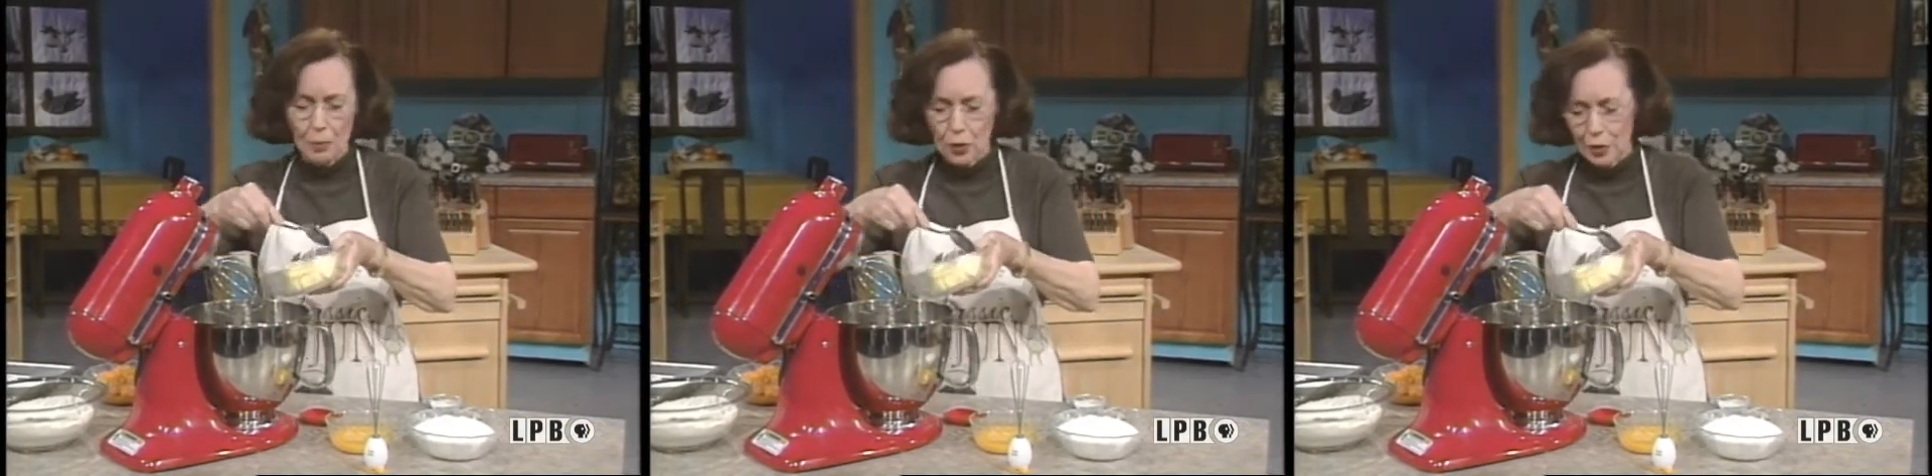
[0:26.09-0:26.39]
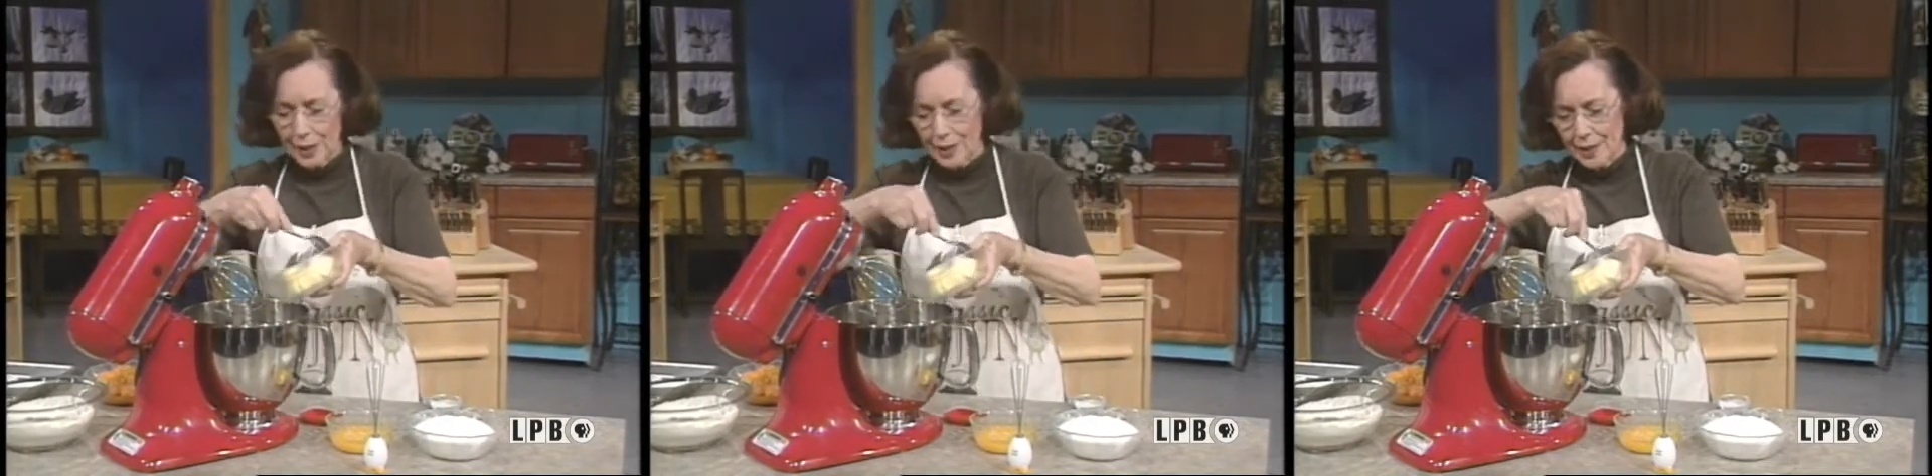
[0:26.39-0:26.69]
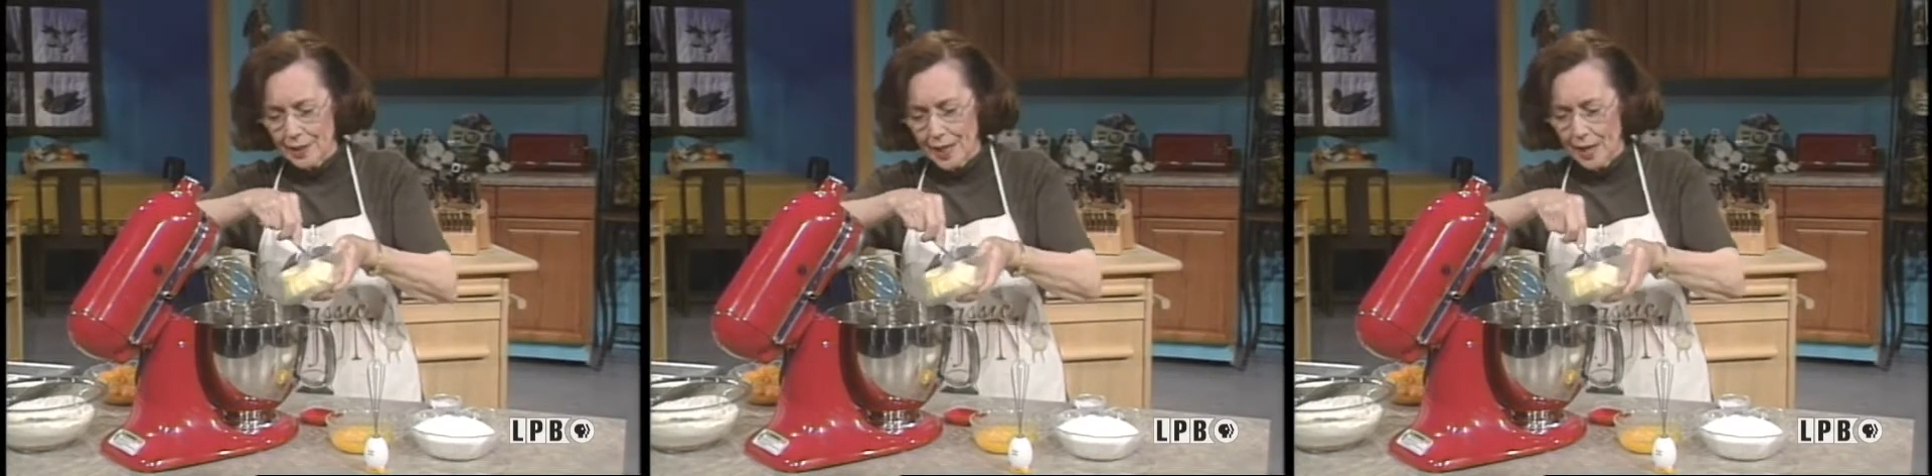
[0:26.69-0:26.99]

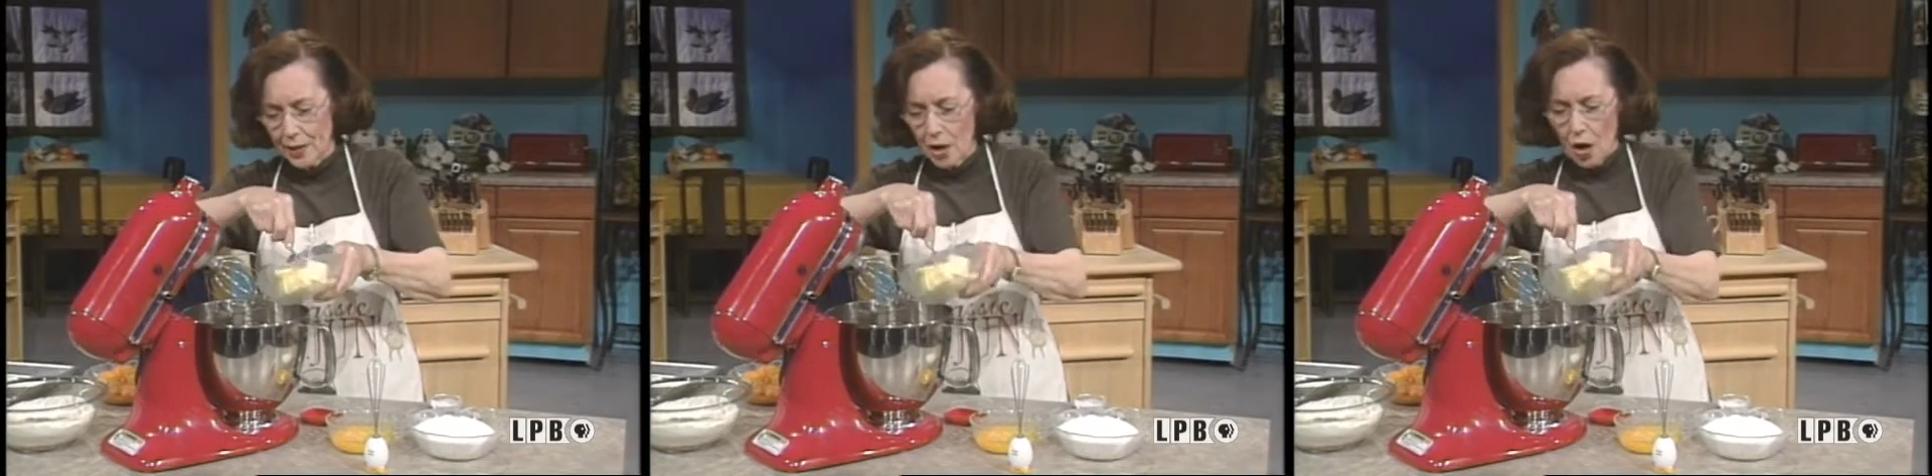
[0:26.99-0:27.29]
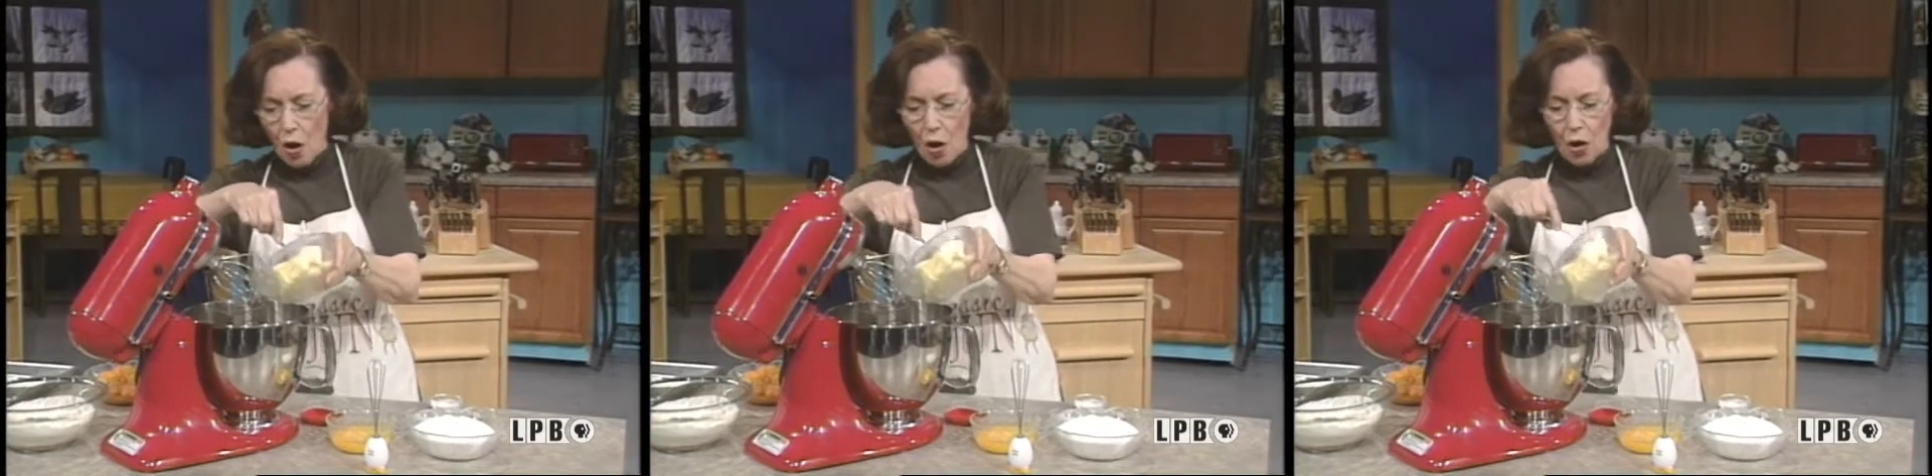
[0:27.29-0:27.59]
cookies that are